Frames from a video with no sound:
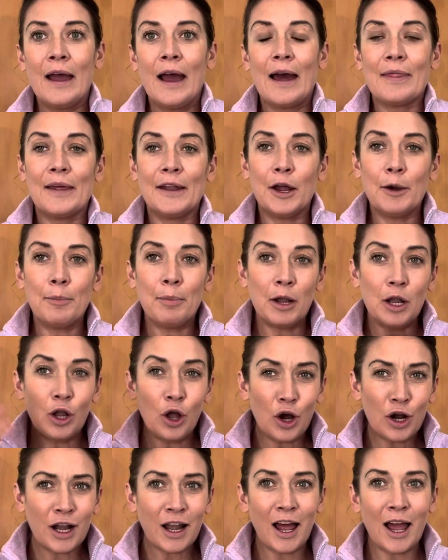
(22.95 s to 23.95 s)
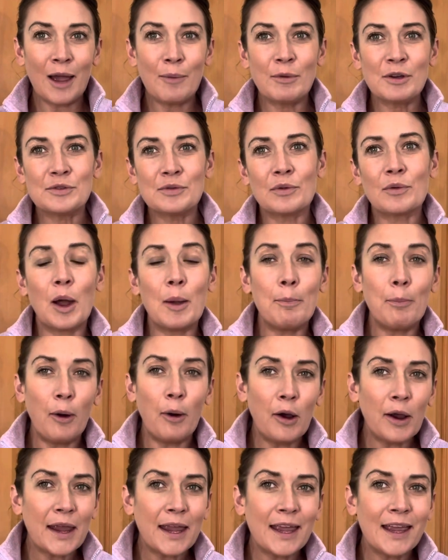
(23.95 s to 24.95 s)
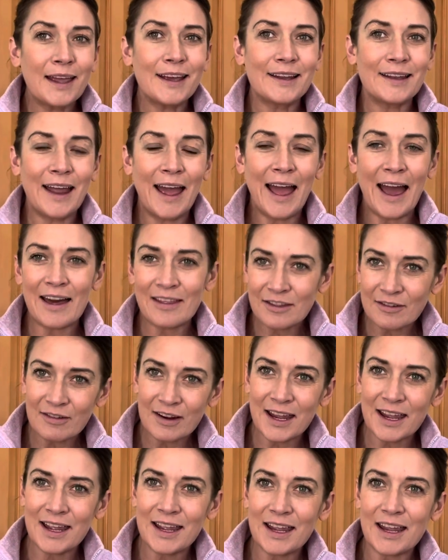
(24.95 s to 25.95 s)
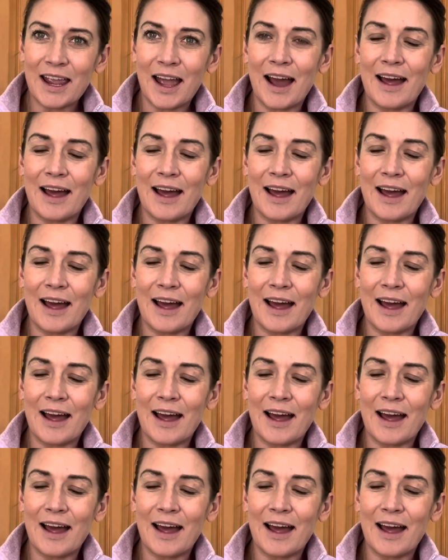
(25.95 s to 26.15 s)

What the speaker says: and then up a long climb, which was quite boggy and heathery,